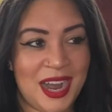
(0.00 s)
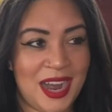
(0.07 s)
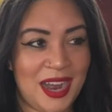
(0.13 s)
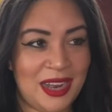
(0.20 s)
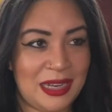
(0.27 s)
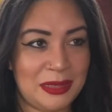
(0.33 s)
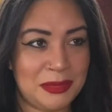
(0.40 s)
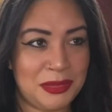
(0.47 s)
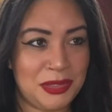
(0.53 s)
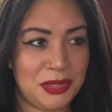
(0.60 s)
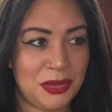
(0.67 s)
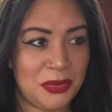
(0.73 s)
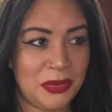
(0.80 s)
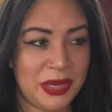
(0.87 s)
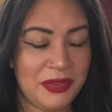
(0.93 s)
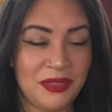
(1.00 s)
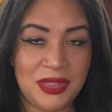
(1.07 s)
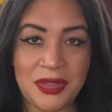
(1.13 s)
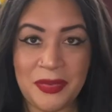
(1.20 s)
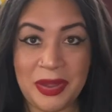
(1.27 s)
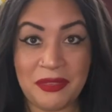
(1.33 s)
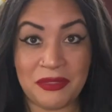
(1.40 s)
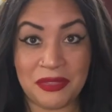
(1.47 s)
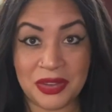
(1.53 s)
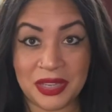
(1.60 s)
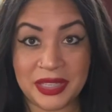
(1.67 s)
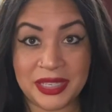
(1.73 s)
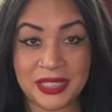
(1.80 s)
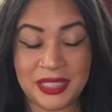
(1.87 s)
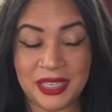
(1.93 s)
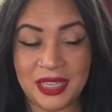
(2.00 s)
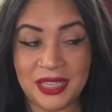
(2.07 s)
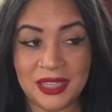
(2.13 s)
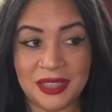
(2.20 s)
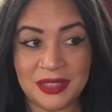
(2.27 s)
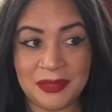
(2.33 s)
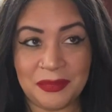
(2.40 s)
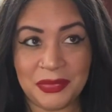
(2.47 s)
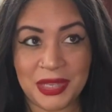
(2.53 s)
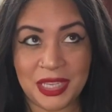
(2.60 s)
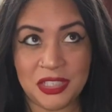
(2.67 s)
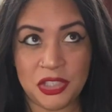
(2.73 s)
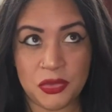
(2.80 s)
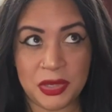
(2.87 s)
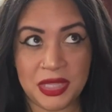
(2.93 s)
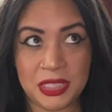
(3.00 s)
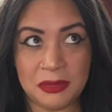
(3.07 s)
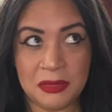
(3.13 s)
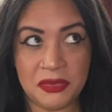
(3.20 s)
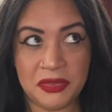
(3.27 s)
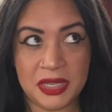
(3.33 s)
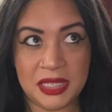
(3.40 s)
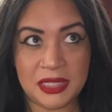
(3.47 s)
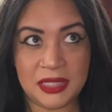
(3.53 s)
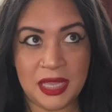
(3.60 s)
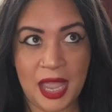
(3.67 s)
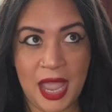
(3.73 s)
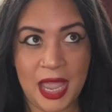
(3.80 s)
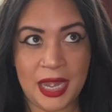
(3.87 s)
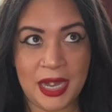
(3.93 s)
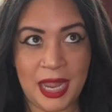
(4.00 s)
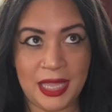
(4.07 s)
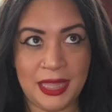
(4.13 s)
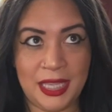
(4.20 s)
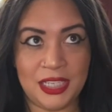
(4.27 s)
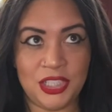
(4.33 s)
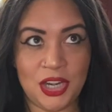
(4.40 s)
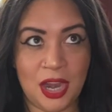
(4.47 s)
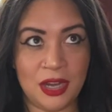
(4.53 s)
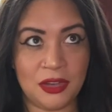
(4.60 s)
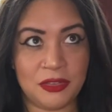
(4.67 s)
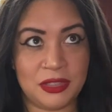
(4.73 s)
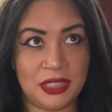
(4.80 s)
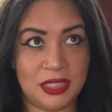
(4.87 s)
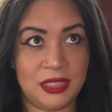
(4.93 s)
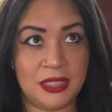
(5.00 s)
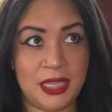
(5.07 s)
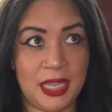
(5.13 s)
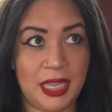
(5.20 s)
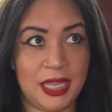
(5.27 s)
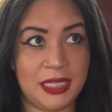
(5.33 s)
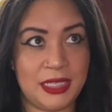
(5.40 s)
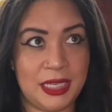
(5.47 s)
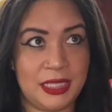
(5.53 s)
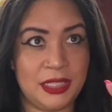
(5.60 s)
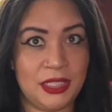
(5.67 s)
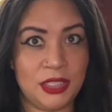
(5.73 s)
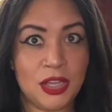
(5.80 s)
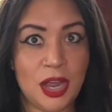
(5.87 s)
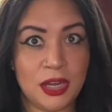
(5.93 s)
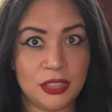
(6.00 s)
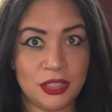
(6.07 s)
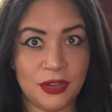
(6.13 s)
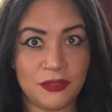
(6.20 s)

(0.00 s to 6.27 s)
Uh, so even though I really did enjoy these movies. And I think John Krasinski did such a